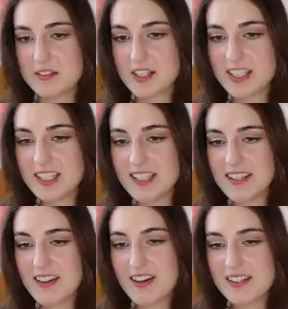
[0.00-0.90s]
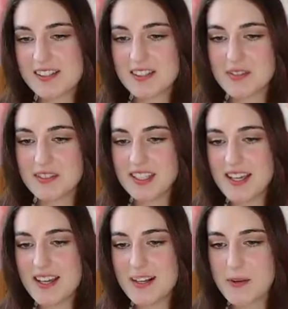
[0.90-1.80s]
Really? Awesome!
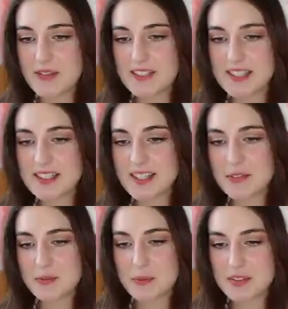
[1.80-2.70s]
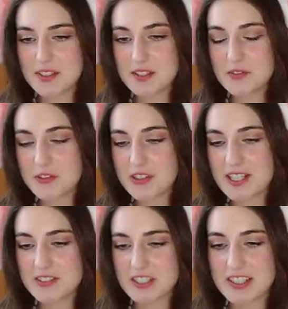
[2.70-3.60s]
Yeah, we haven't hung out with you in
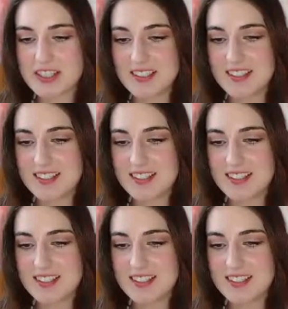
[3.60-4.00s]
forever.